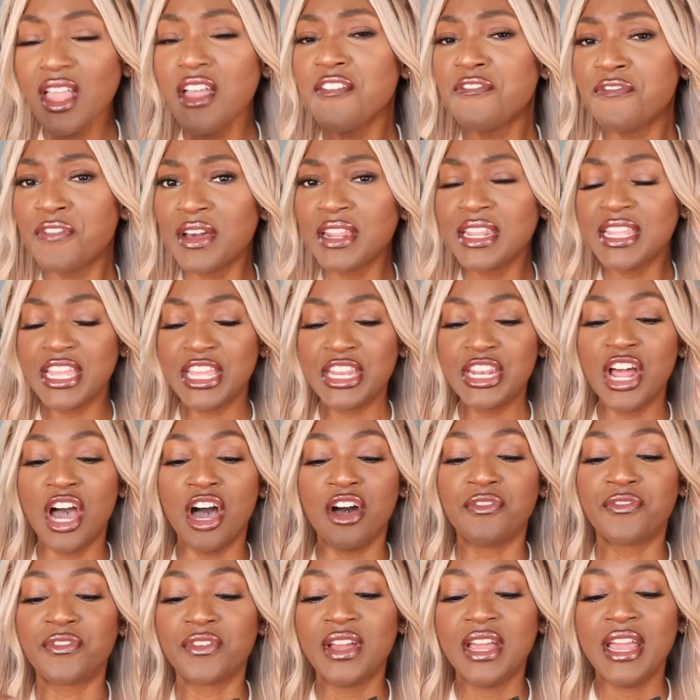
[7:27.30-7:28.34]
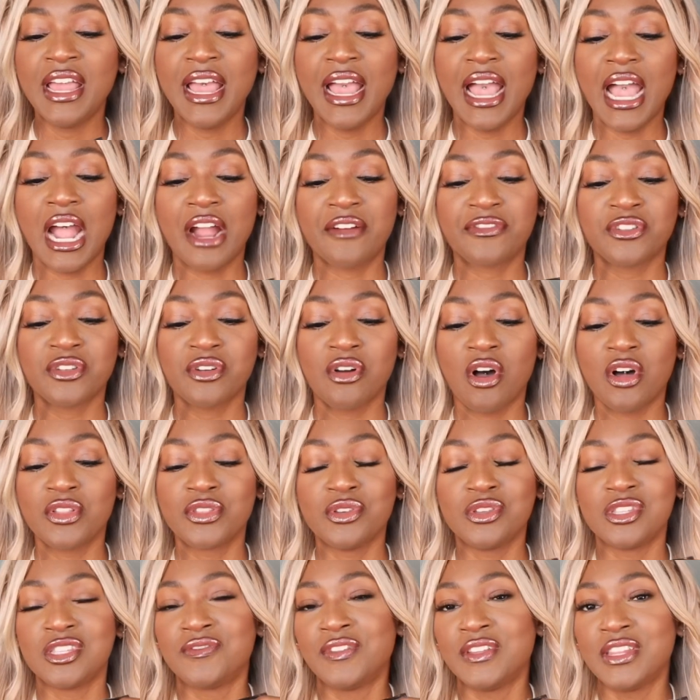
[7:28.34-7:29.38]
Funny enough, after all
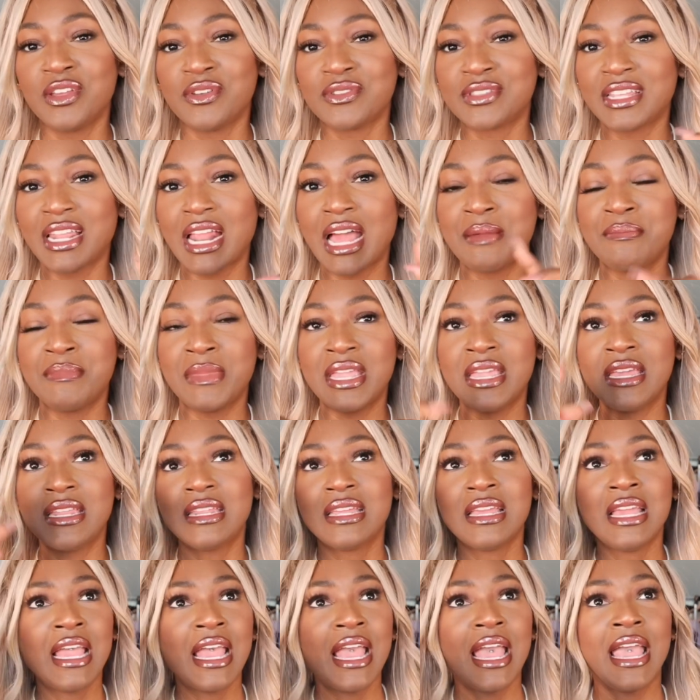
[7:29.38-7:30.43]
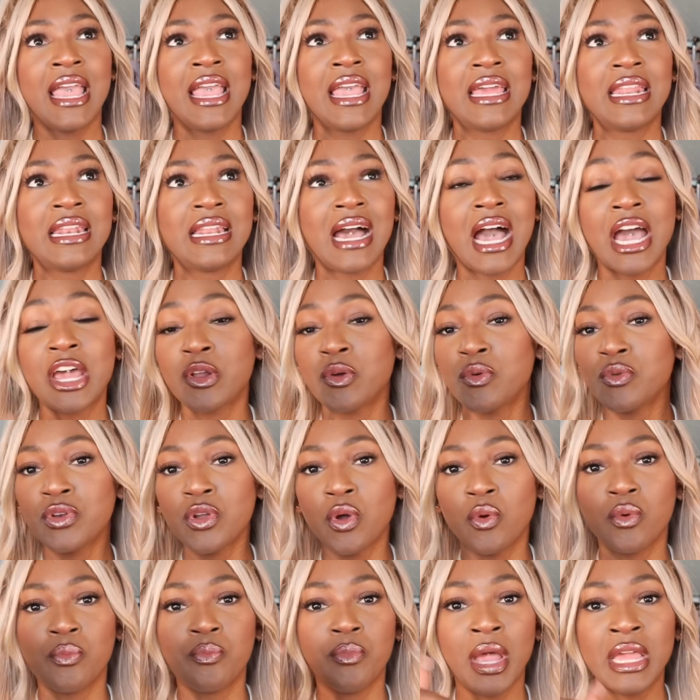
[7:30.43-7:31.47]
those videos that I made, and I don't
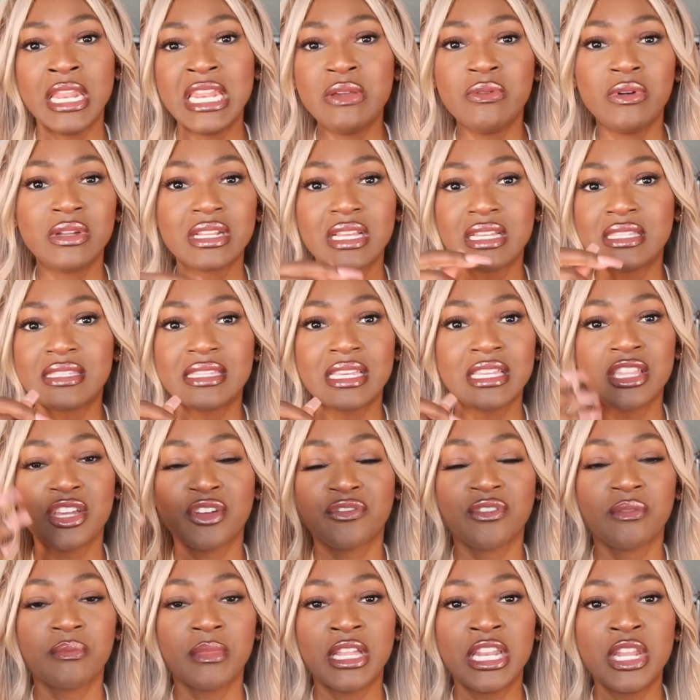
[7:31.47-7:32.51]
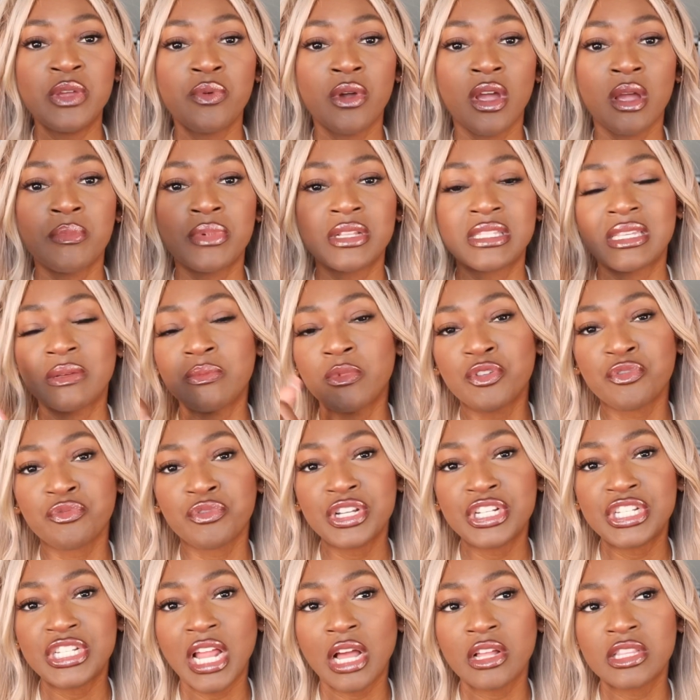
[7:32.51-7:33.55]
know, anyone can say they're from anywhere, but someone
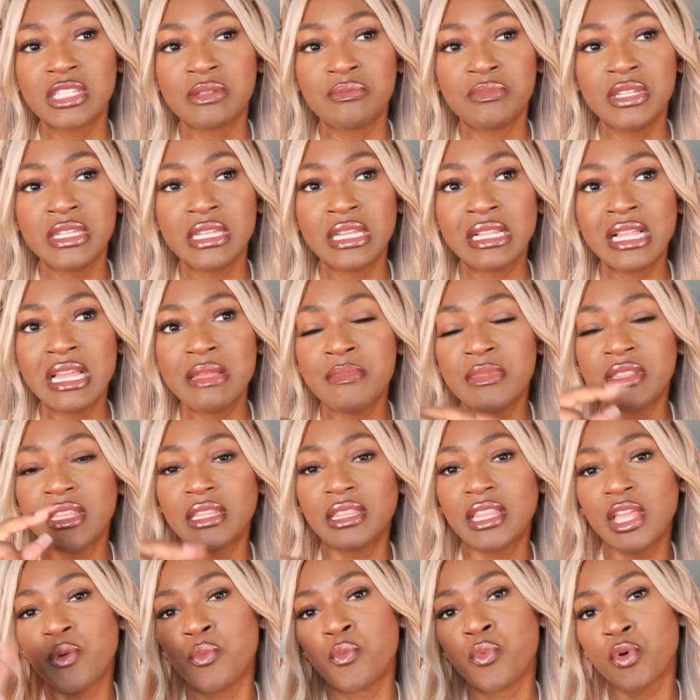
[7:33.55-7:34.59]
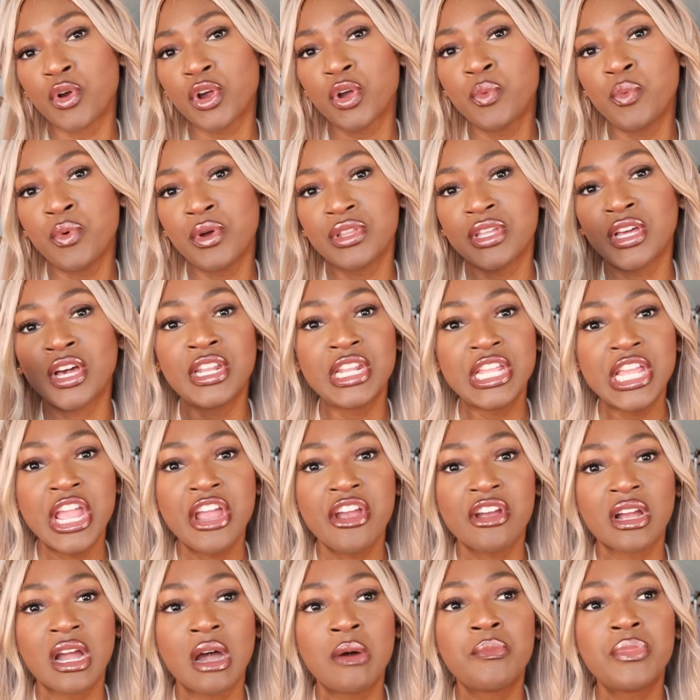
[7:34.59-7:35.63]
reached out to me claiming that they work with Honey
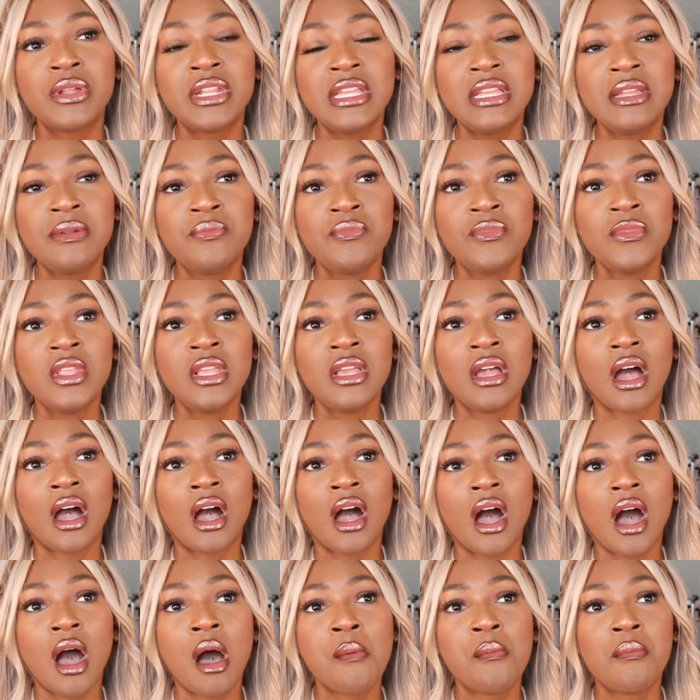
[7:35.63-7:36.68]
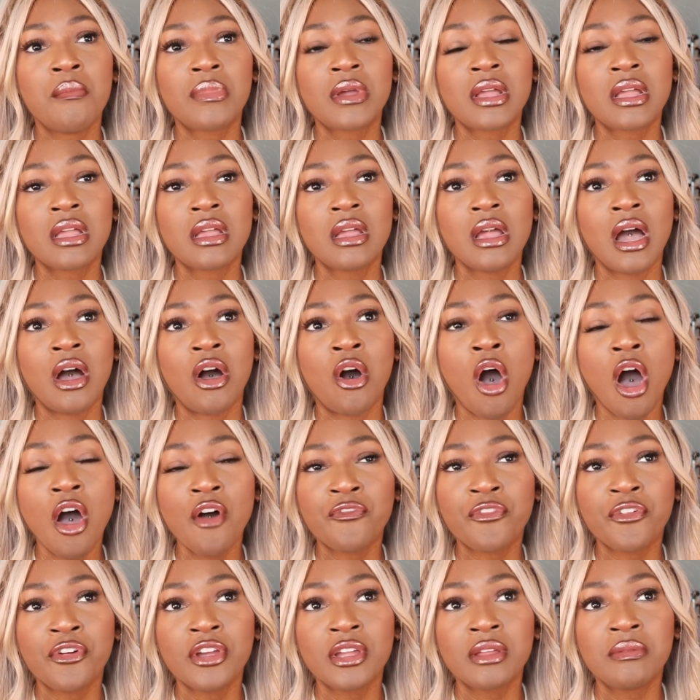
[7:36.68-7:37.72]
Hair Company,
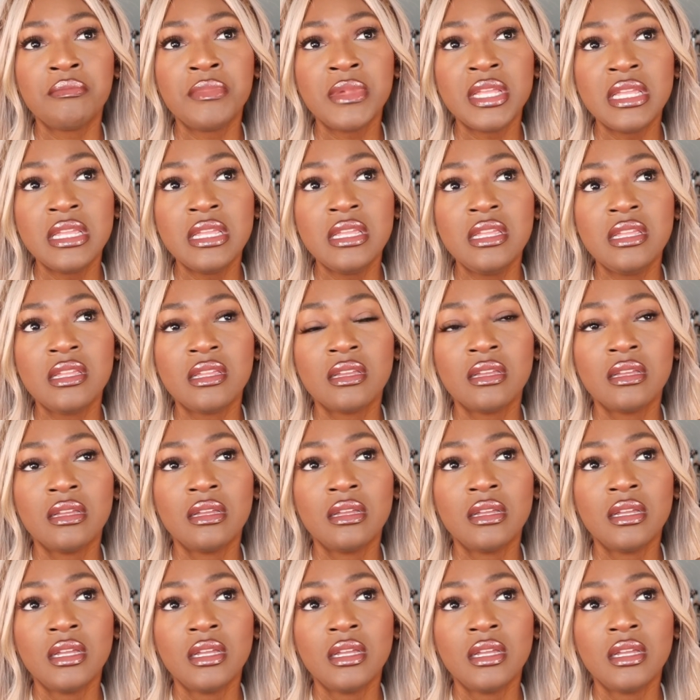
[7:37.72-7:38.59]
offering me,